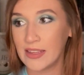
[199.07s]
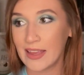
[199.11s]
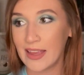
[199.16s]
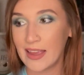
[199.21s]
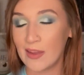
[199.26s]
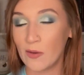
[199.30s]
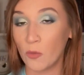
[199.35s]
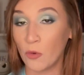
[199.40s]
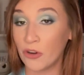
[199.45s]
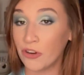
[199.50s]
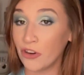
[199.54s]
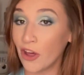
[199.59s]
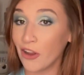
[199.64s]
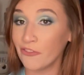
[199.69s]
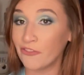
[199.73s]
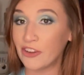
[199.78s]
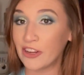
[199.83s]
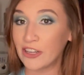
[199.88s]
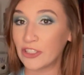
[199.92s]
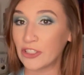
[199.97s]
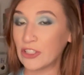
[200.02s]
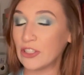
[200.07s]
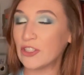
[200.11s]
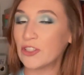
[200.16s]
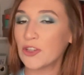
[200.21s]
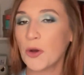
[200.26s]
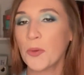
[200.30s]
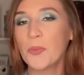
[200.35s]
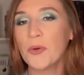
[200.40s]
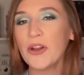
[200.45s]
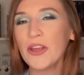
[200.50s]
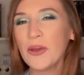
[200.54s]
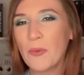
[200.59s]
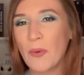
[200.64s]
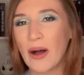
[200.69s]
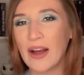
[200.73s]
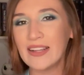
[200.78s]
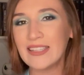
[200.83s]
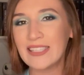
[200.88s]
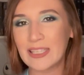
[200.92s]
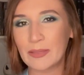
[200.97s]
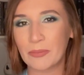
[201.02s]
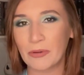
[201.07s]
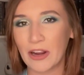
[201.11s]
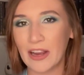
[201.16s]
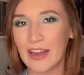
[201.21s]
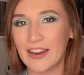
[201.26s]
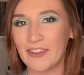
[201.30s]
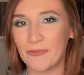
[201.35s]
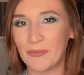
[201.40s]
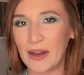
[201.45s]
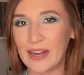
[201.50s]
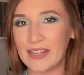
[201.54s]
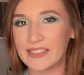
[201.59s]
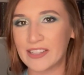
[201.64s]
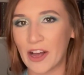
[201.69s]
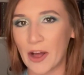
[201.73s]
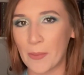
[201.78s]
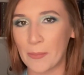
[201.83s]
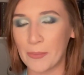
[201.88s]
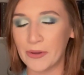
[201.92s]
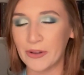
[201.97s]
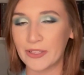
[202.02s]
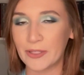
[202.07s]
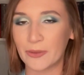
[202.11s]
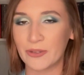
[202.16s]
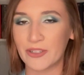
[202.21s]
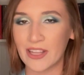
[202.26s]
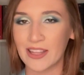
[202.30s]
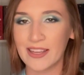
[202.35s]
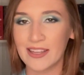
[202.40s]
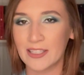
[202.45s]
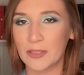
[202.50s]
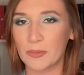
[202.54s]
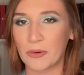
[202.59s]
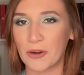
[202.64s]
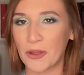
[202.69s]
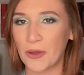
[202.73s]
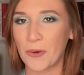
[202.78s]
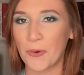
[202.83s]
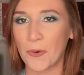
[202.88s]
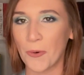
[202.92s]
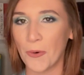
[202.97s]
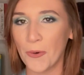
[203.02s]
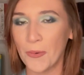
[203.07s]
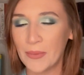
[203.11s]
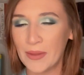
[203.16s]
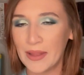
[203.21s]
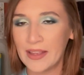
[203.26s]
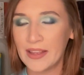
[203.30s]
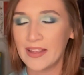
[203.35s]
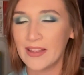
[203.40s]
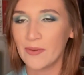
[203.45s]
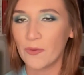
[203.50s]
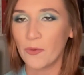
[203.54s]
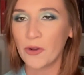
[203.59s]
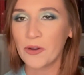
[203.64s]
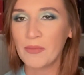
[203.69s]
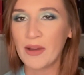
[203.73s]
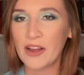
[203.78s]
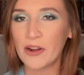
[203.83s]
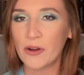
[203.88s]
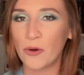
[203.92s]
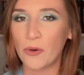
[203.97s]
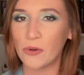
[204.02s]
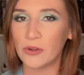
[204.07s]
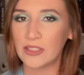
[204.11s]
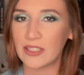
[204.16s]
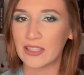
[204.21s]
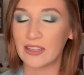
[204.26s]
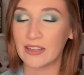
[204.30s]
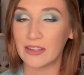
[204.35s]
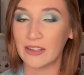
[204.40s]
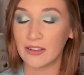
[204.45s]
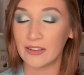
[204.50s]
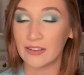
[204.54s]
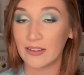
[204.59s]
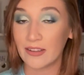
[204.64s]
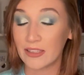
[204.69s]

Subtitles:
in 1 nonfiction. So a pretty wide spread of my top books, which I think is pretty cool. One of my goals in this